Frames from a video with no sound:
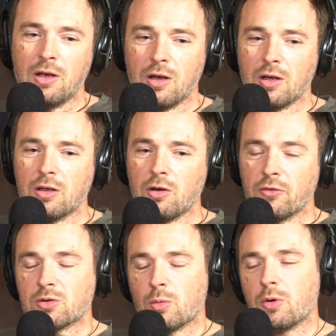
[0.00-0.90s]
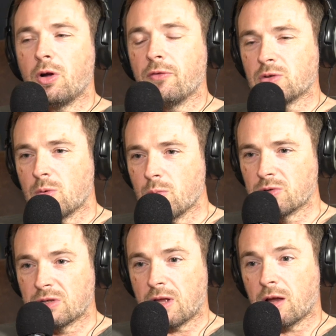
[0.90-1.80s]
the obvious one was
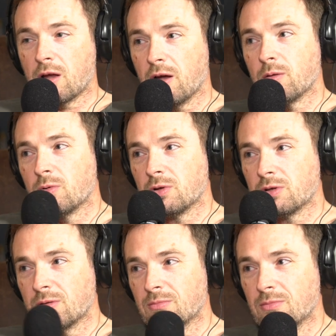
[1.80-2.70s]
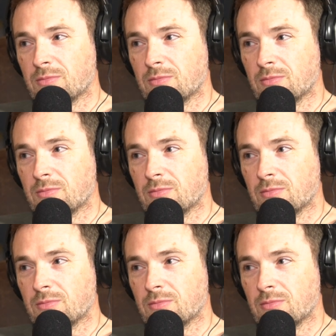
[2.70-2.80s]
the stack height was